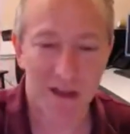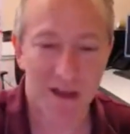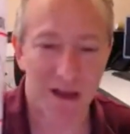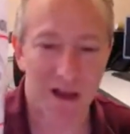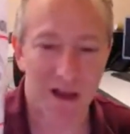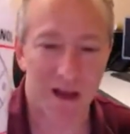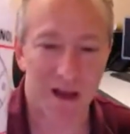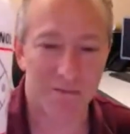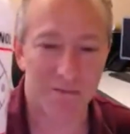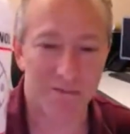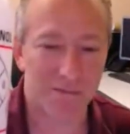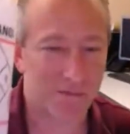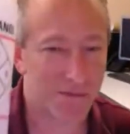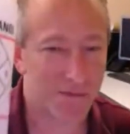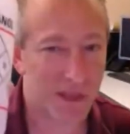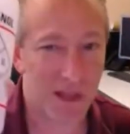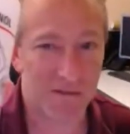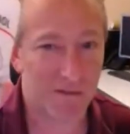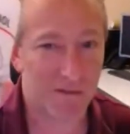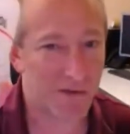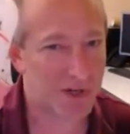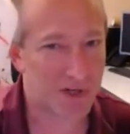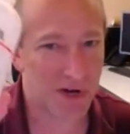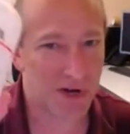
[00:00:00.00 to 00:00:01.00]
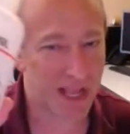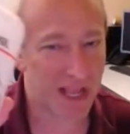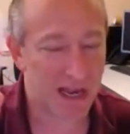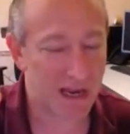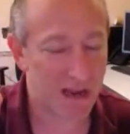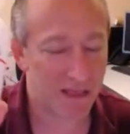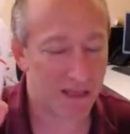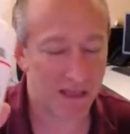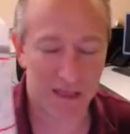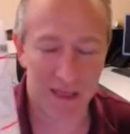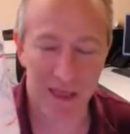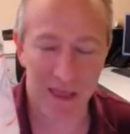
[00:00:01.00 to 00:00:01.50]
Um, never drink
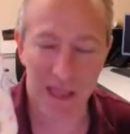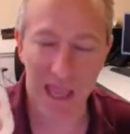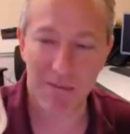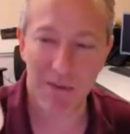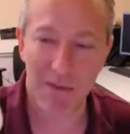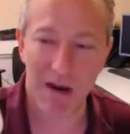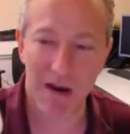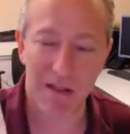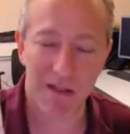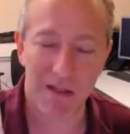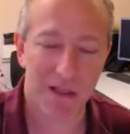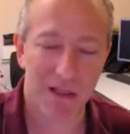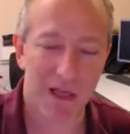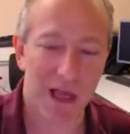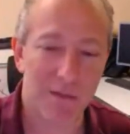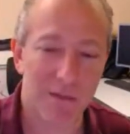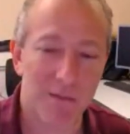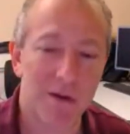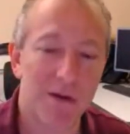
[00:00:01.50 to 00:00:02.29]
anything that came out of the lab.